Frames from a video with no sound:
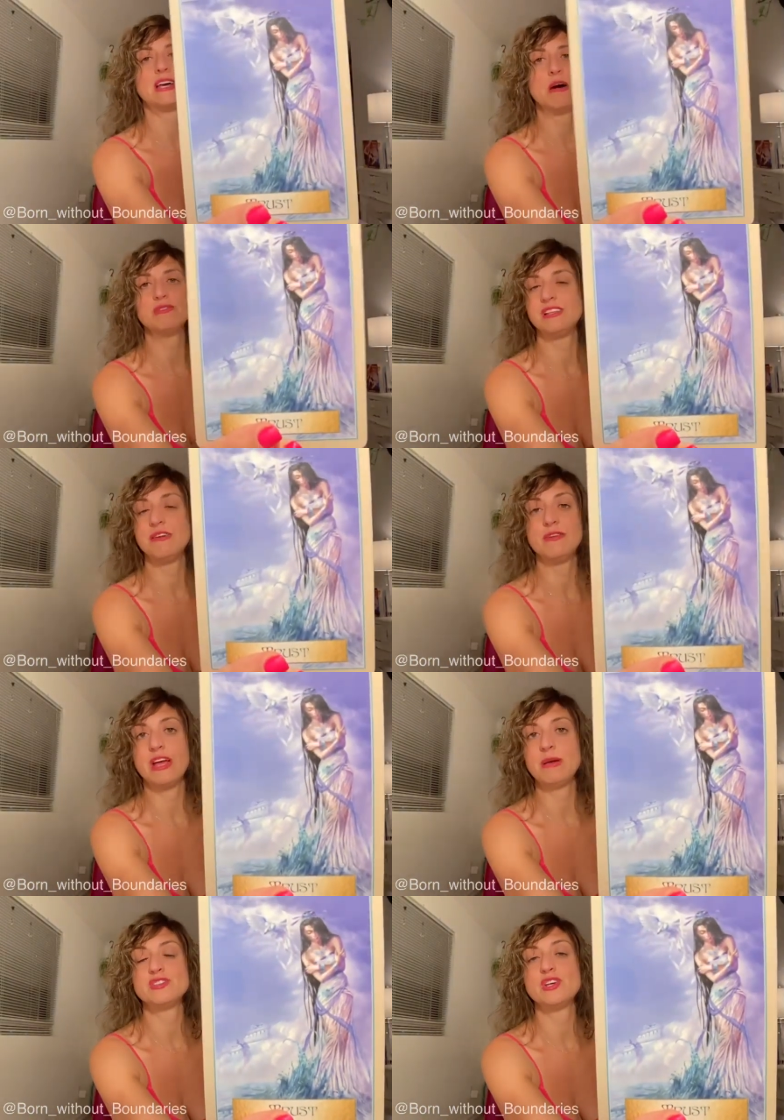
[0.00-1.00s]
I was never
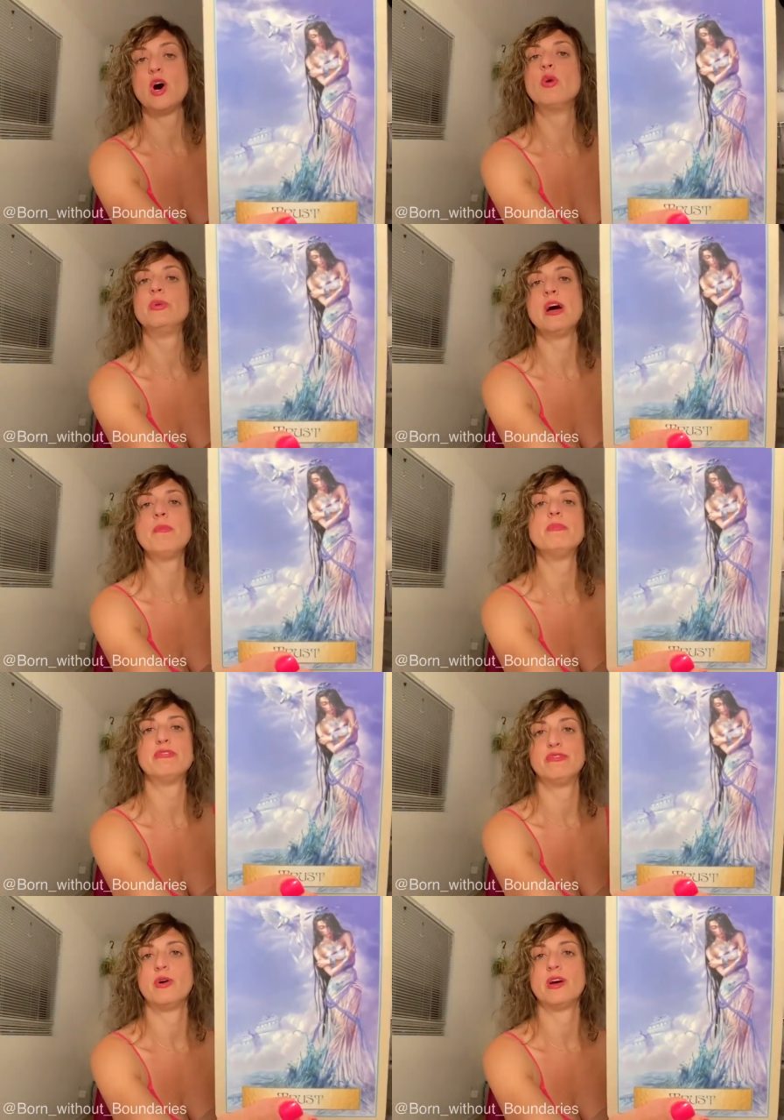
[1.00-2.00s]
able to open up
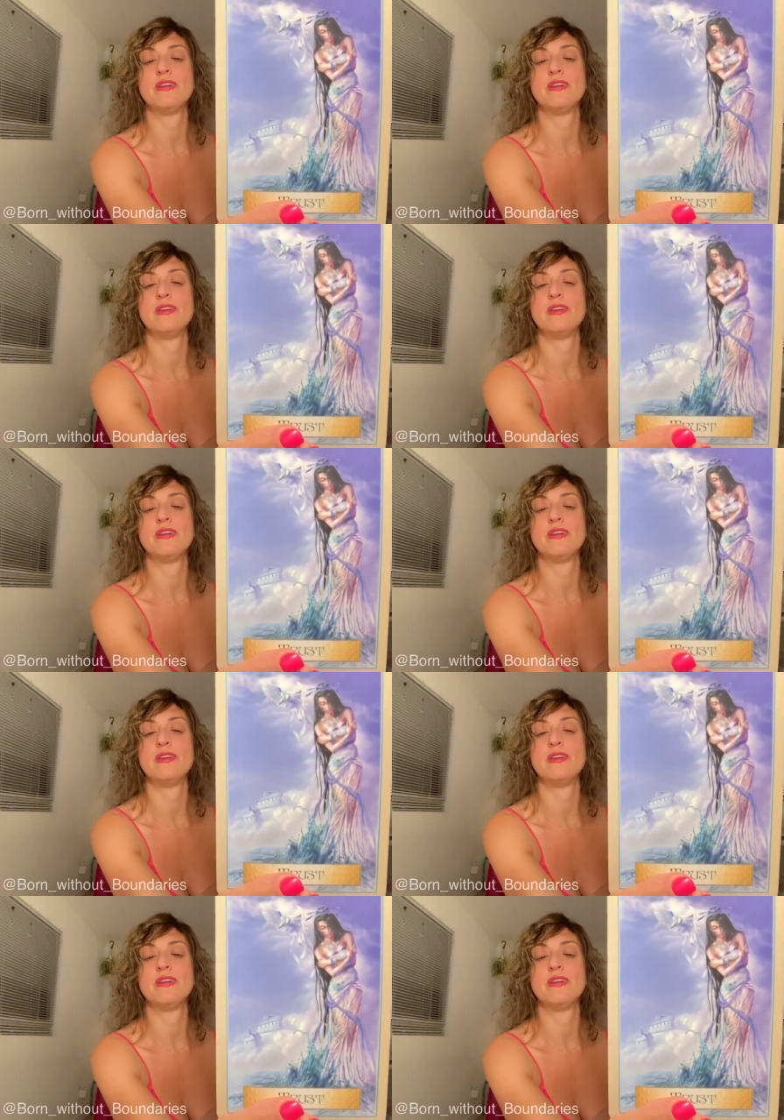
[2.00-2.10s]
before.